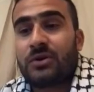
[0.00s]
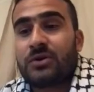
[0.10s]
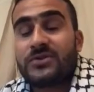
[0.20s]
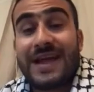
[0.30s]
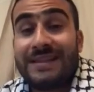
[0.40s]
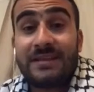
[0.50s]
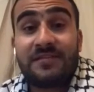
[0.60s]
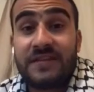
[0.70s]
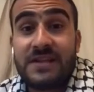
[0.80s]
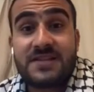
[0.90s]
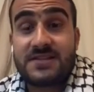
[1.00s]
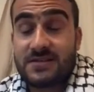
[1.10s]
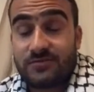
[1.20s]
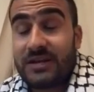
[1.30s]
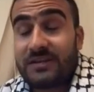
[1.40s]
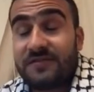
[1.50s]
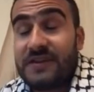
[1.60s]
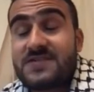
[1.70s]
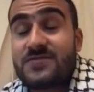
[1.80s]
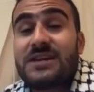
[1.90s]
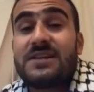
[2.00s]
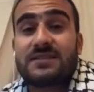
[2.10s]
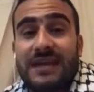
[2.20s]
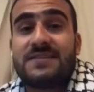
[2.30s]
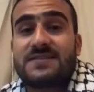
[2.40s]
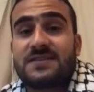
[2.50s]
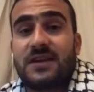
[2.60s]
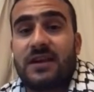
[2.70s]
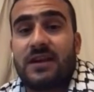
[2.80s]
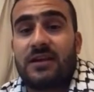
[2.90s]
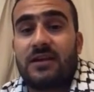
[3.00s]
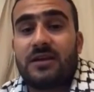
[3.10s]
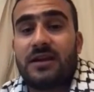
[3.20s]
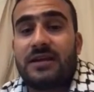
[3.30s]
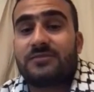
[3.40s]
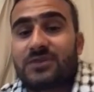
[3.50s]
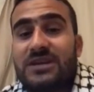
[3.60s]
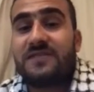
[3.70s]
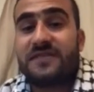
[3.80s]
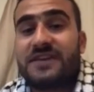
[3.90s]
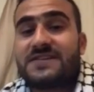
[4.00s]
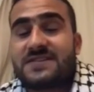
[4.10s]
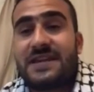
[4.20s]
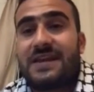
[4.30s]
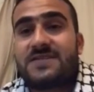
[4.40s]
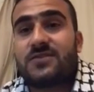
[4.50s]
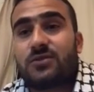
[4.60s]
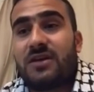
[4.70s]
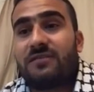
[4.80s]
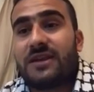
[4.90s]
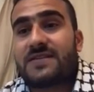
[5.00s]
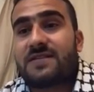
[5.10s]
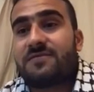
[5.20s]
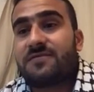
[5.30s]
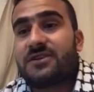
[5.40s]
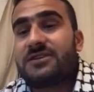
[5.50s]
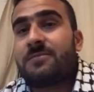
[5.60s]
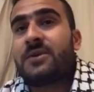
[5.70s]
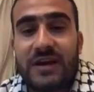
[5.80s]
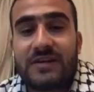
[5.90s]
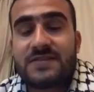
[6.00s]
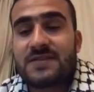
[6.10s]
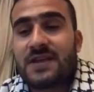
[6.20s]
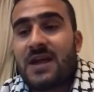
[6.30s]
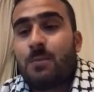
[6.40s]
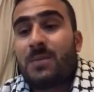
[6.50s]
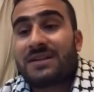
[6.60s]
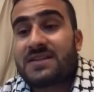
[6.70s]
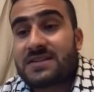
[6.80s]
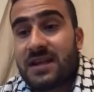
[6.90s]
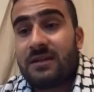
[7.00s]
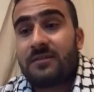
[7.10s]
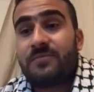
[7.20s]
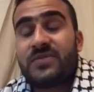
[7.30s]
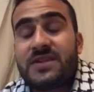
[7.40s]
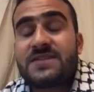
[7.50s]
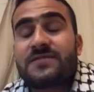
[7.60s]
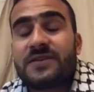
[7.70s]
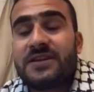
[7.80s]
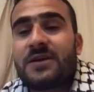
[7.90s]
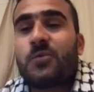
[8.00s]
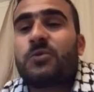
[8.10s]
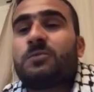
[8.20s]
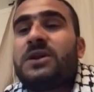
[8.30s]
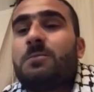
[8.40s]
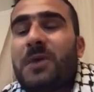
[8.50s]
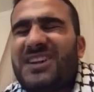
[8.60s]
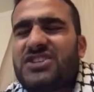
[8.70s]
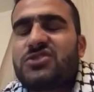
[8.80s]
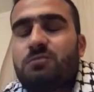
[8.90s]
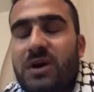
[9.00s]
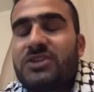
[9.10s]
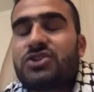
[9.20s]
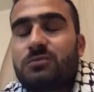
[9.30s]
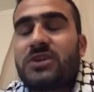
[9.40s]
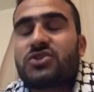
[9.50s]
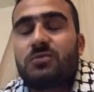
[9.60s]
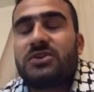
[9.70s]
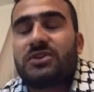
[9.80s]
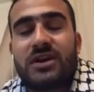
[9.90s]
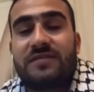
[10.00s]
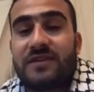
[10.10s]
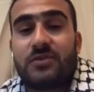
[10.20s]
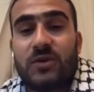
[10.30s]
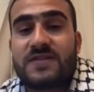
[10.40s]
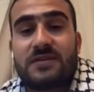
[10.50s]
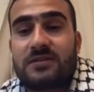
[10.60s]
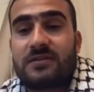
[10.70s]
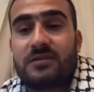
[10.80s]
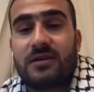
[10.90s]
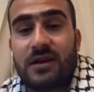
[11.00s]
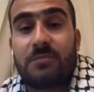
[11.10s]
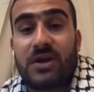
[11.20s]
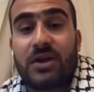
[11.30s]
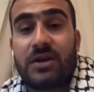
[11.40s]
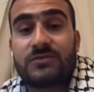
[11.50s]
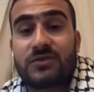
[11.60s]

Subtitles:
and it feels really tasty. It really feels tasty to have like some freedom. But still, this freedom would be much, much, much better if it was in my country, in